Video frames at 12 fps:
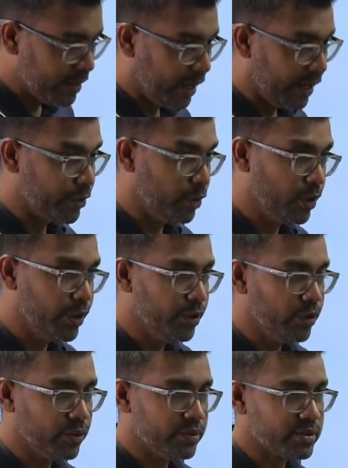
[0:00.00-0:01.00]
I told you
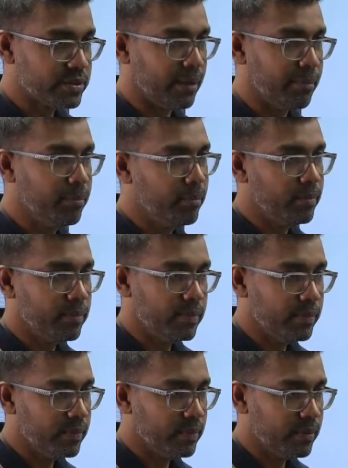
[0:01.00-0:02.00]
some
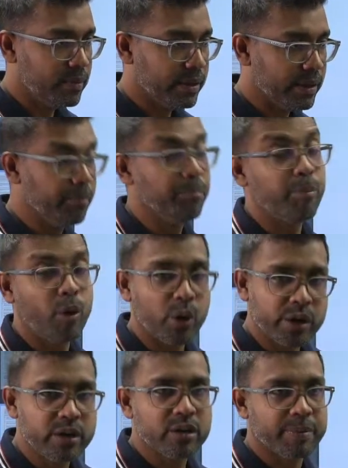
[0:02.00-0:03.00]

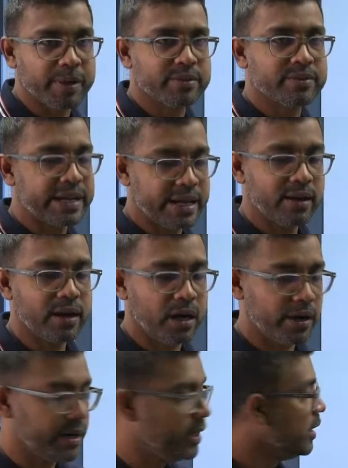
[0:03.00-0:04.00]
important topics that I have
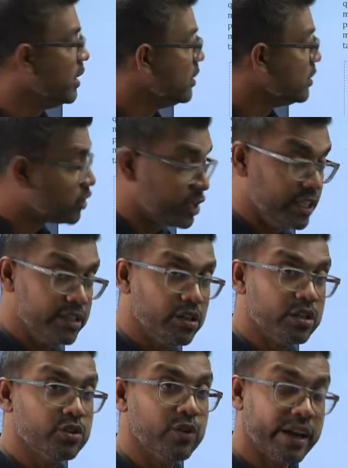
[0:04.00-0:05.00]
covered. So this is
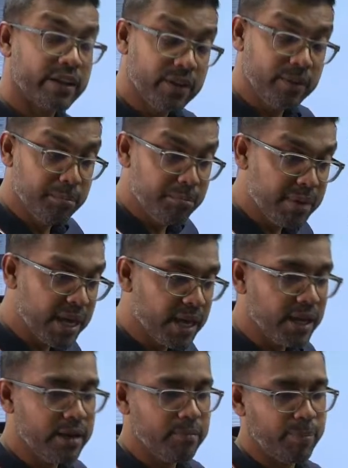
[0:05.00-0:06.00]
also one of the
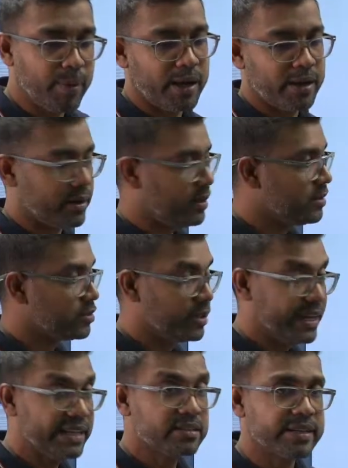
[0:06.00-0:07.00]
main part. So
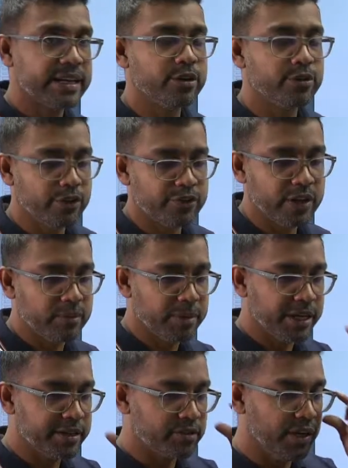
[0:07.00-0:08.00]
next 10 to 15
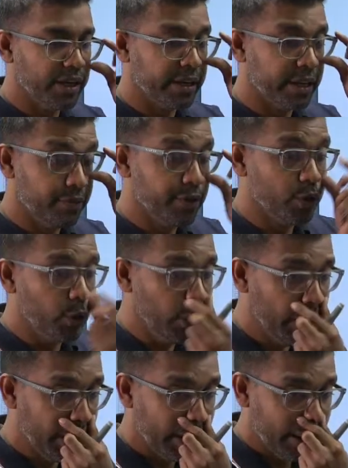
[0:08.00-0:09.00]
minutes will give you
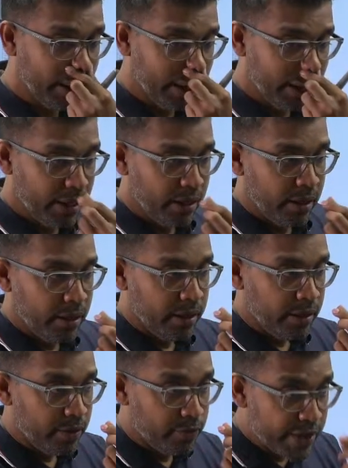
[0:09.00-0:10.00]

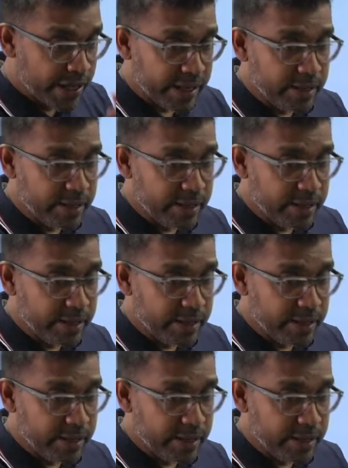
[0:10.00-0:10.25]
very